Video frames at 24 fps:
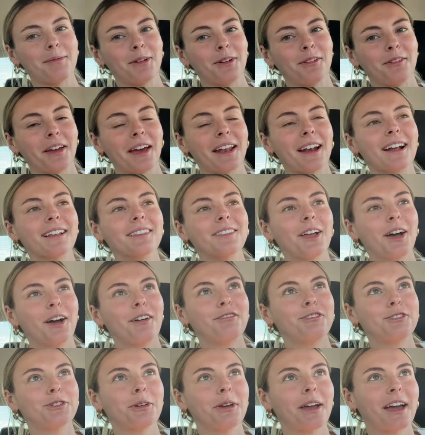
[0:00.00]
movie and I love
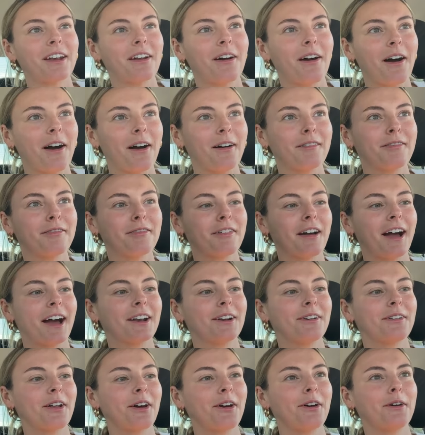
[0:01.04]
Julianne Hough. I
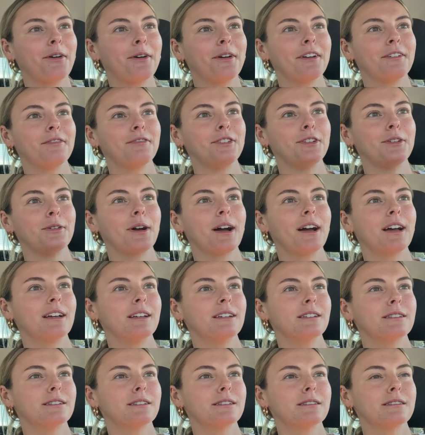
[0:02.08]
don't know if you
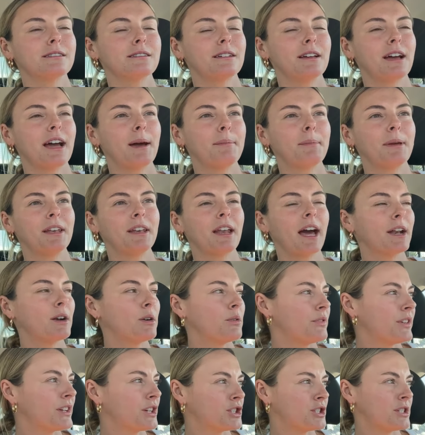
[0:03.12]
guys, I mean, I
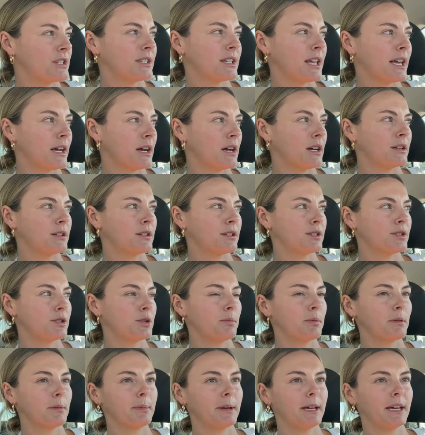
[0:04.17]
don't think she's like a
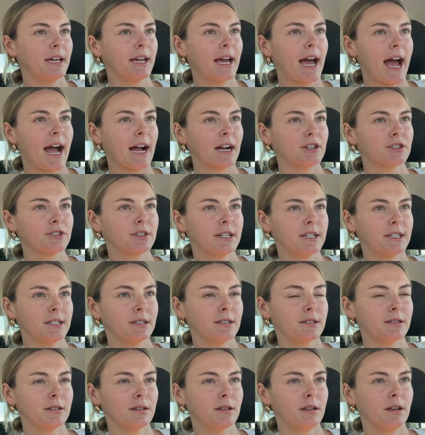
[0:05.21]
super big
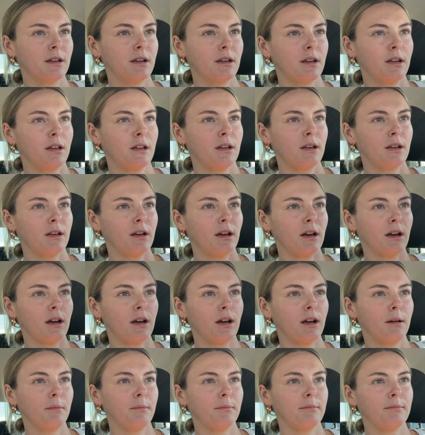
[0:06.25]
actress,
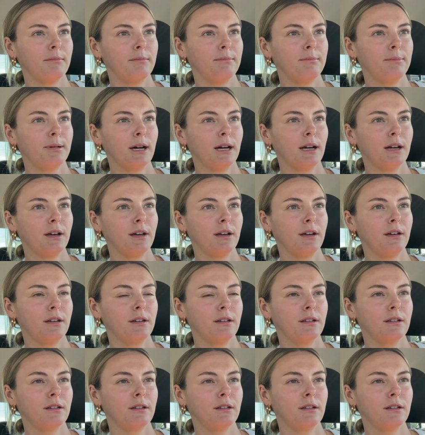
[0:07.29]
um, but